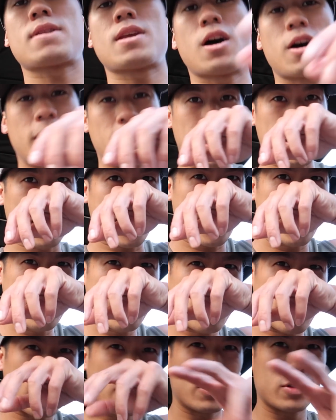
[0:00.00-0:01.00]
Okay, I
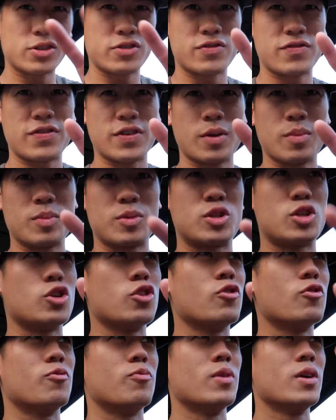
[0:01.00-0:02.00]
know I only filmed
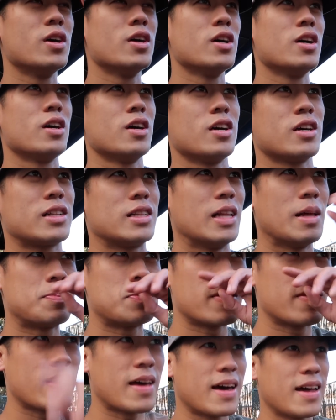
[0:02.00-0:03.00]
2
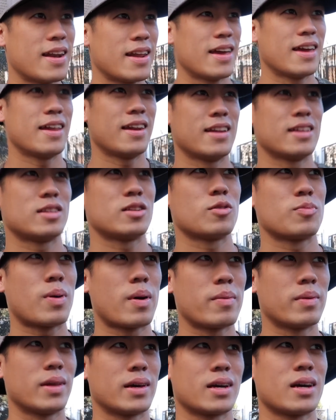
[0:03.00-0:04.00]
clips of that, and you're
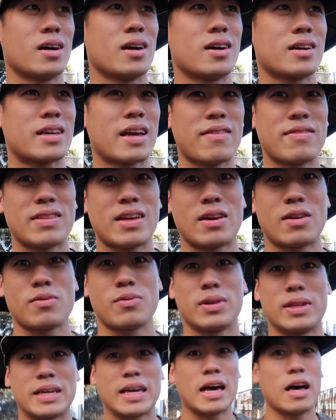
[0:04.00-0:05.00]
probably like, oh Kevin, that didn't
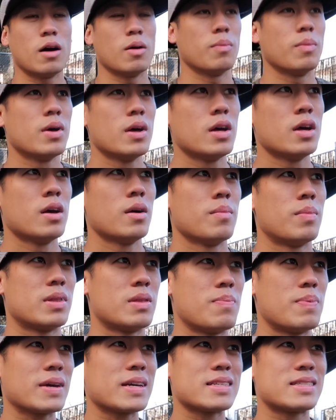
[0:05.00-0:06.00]
really help. But
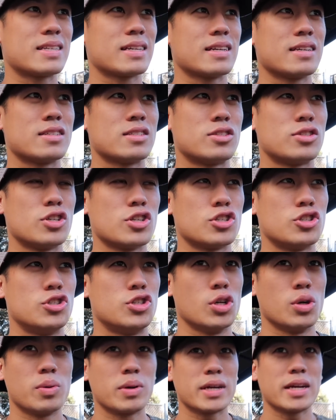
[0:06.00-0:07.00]
the biggest thing is just
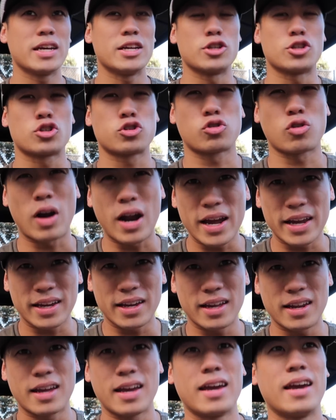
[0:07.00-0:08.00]
doing it and trying
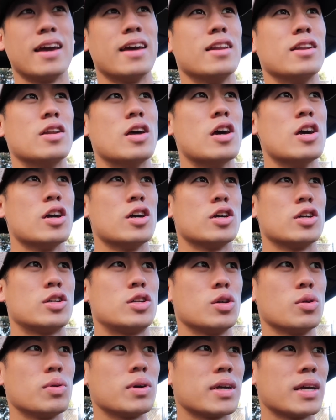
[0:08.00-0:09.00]
it and
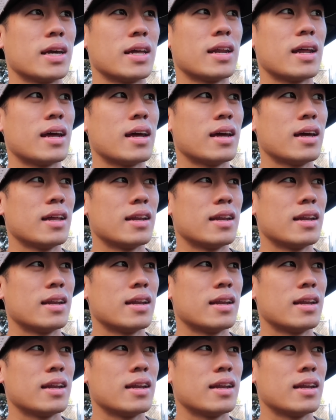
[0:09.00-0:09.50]
doing it.